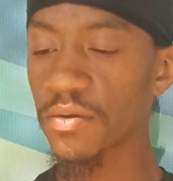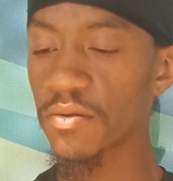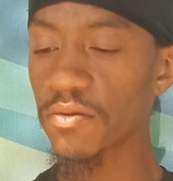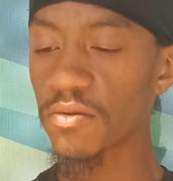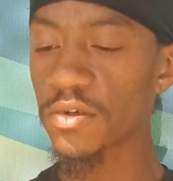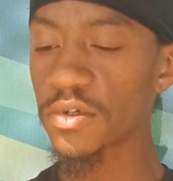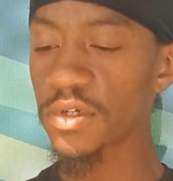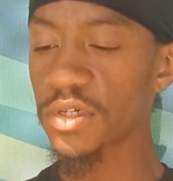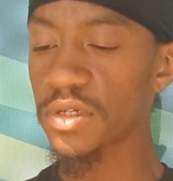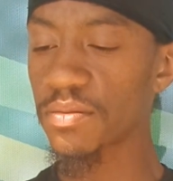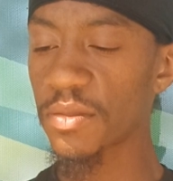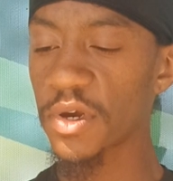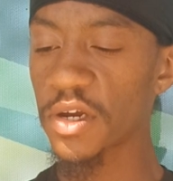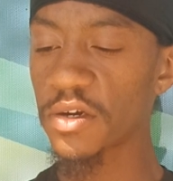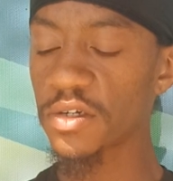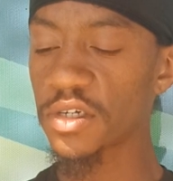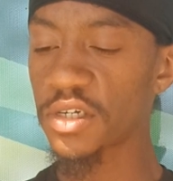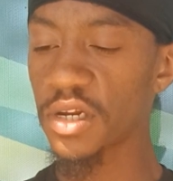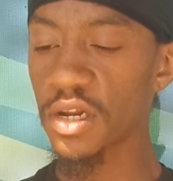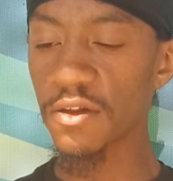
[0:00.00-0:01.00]
What is the
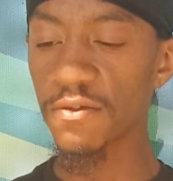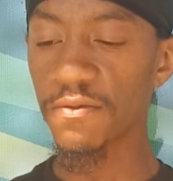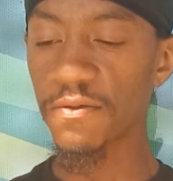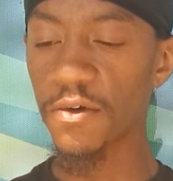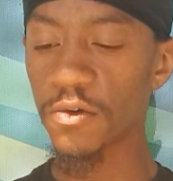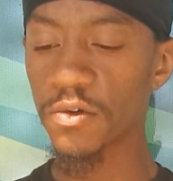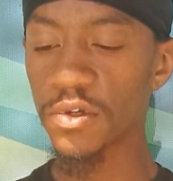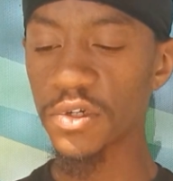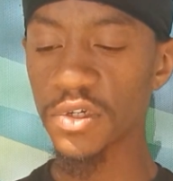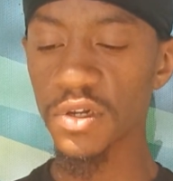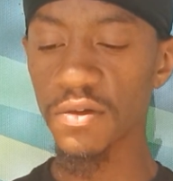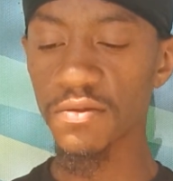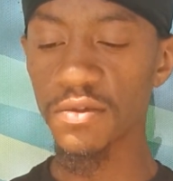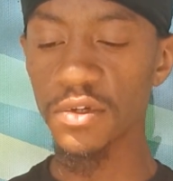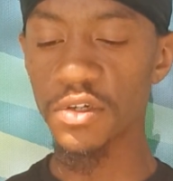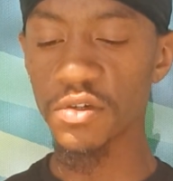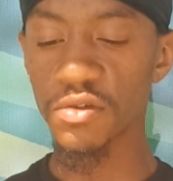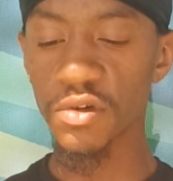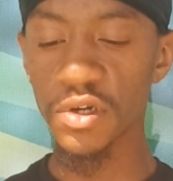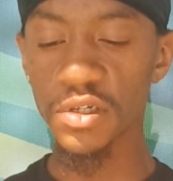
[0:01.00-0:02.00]
energetic focus of the
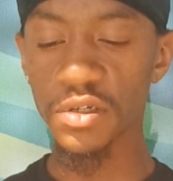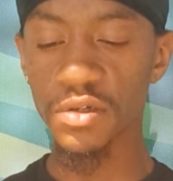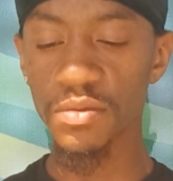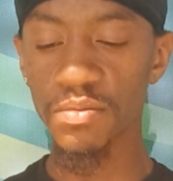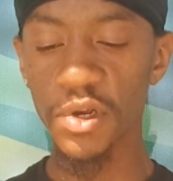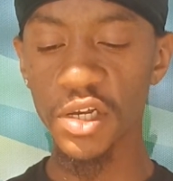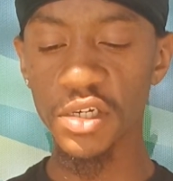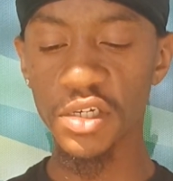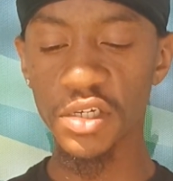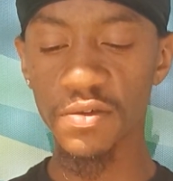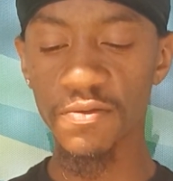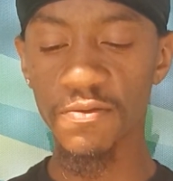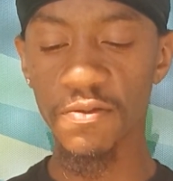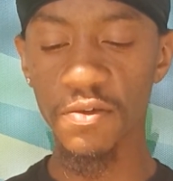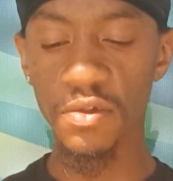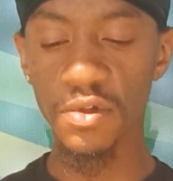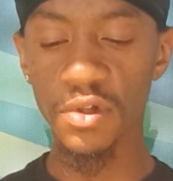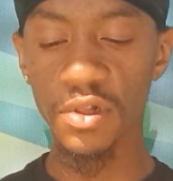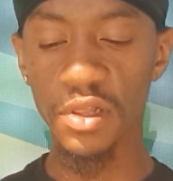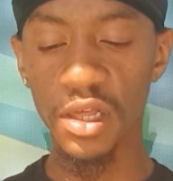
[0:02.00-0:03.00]
transformation for
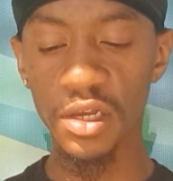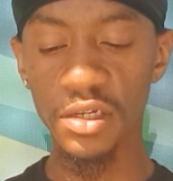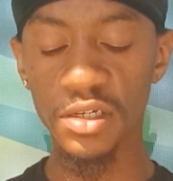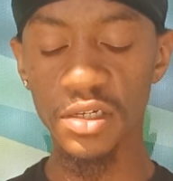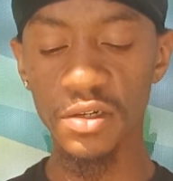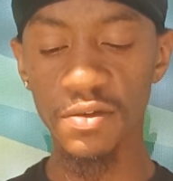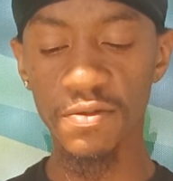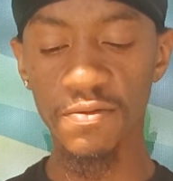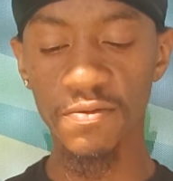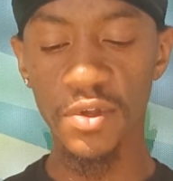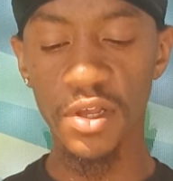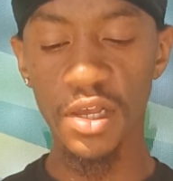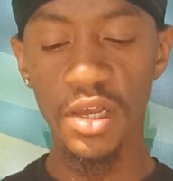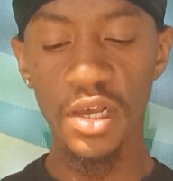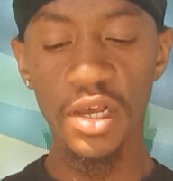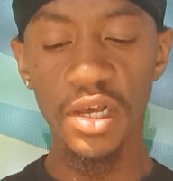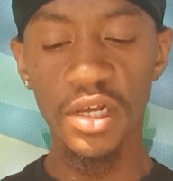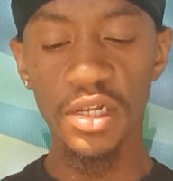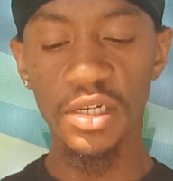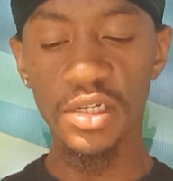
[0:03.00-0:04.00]
the collective
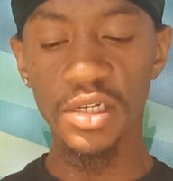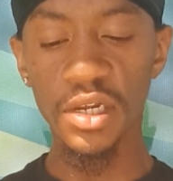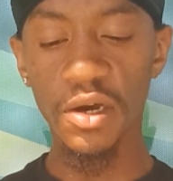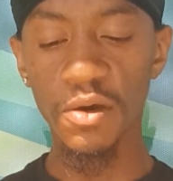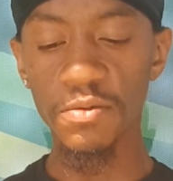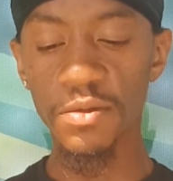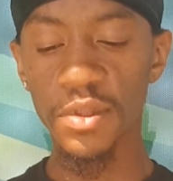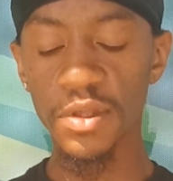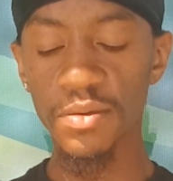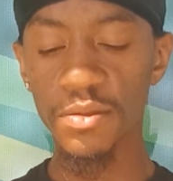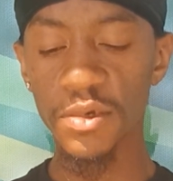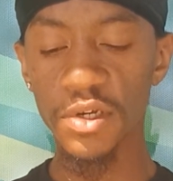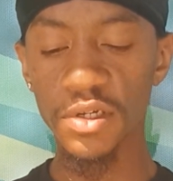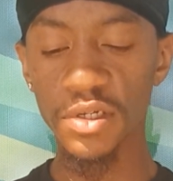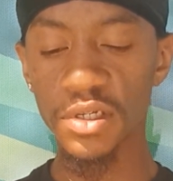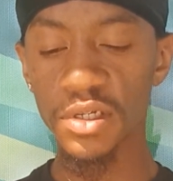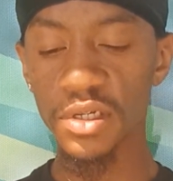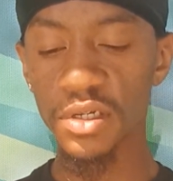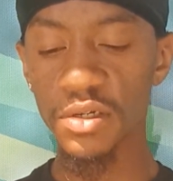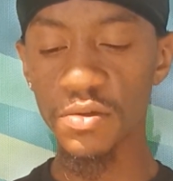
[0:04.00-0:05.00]
to help them
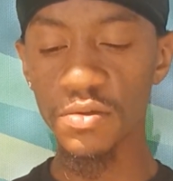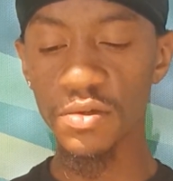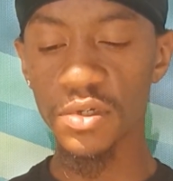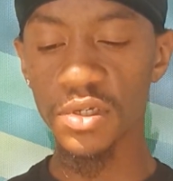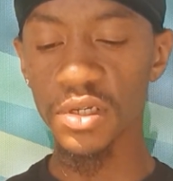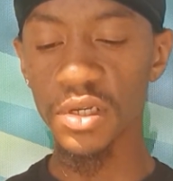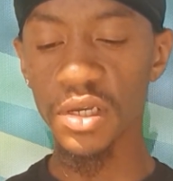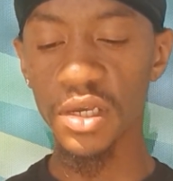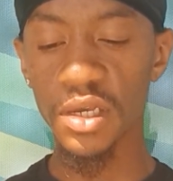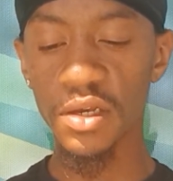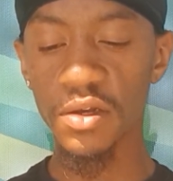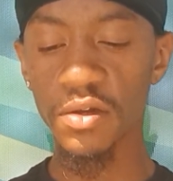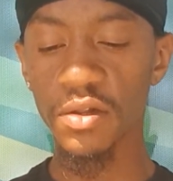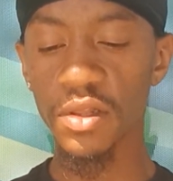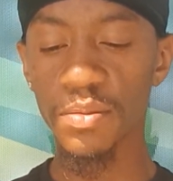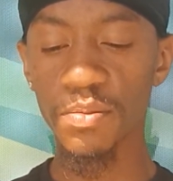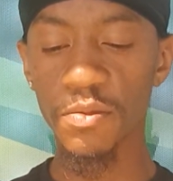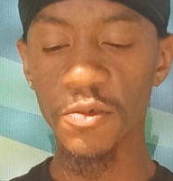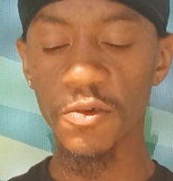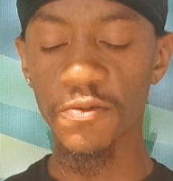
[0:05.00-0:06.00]
continue to heal
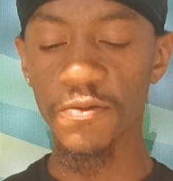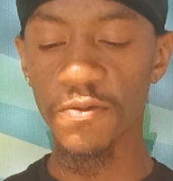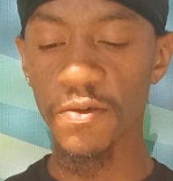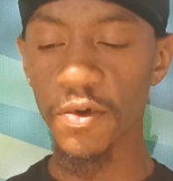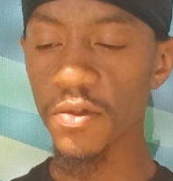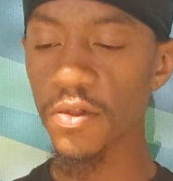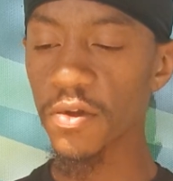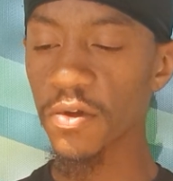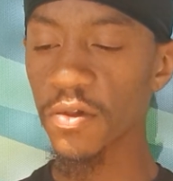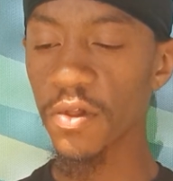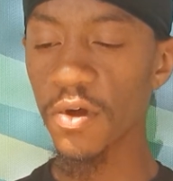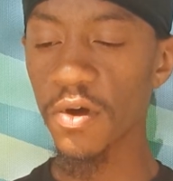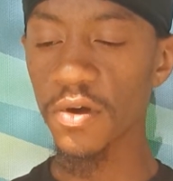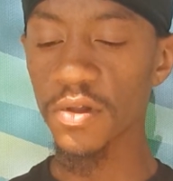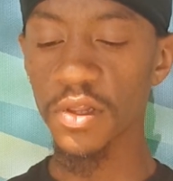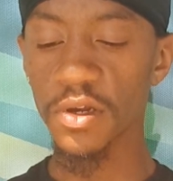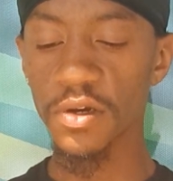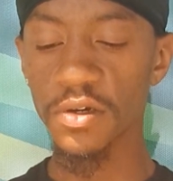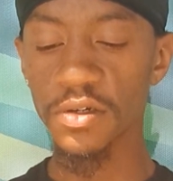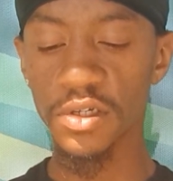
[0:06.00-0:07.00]
and move further along
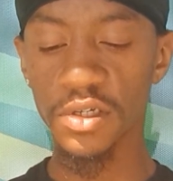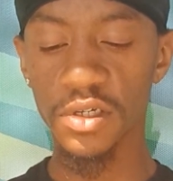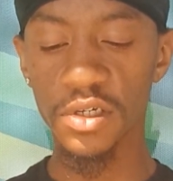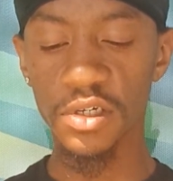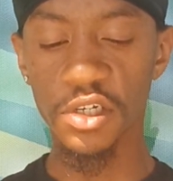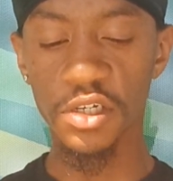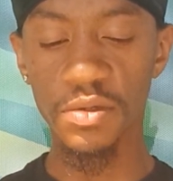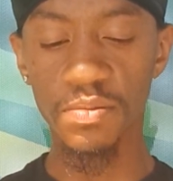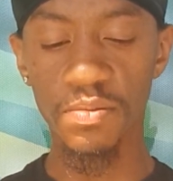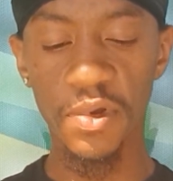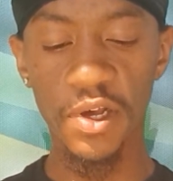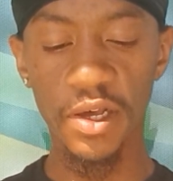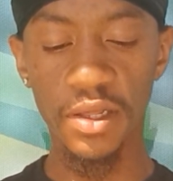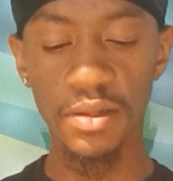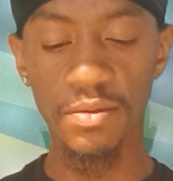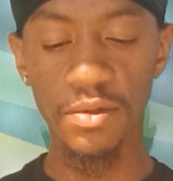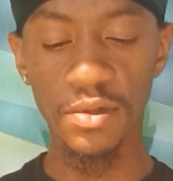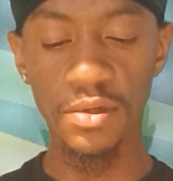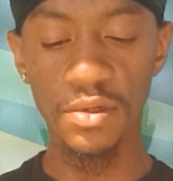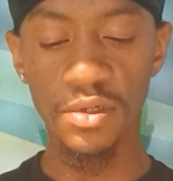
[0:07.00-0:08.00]
their ascension path,
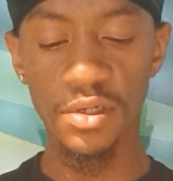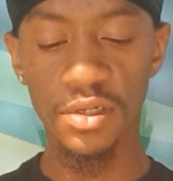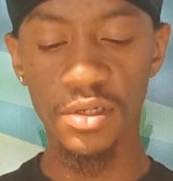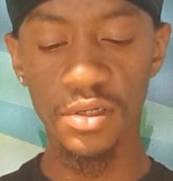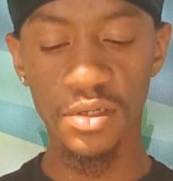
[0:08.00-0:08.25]
please?